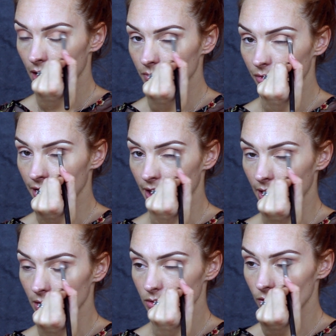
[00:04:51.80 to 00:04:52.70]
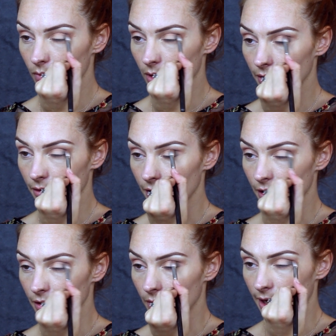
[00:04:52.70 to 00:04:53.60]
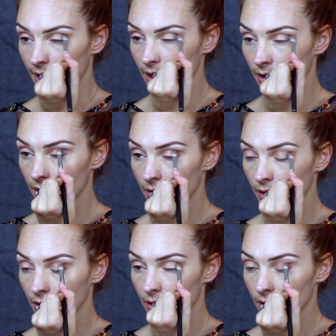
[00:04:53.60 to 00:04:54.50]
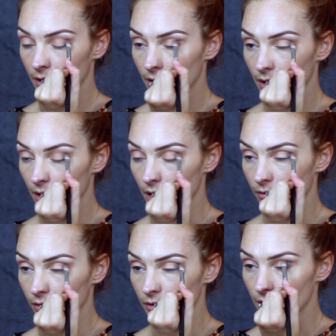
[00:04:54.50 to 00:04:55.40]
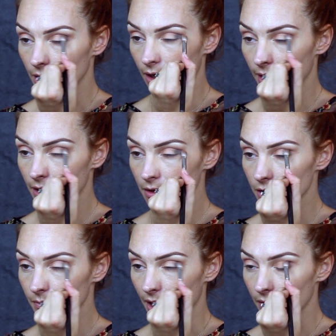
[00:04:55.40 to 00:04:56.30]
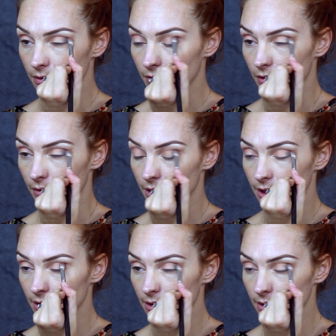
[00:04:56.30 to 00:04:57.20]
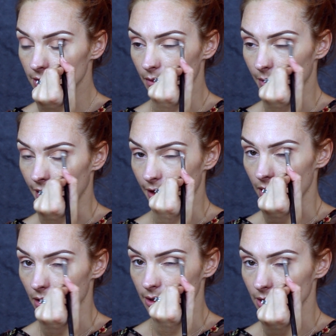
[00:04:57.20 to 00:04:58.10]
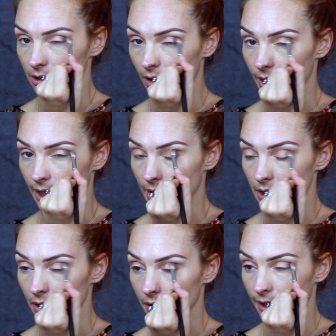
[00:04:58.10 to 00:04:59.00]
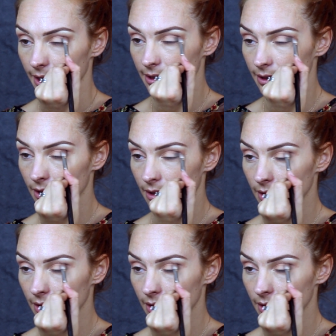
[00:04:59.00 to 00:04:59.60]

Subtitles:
And bringing it sort of 1/3 of the way over onto the eye, just backwards and forwards, so we get that nice and tightly into the crease.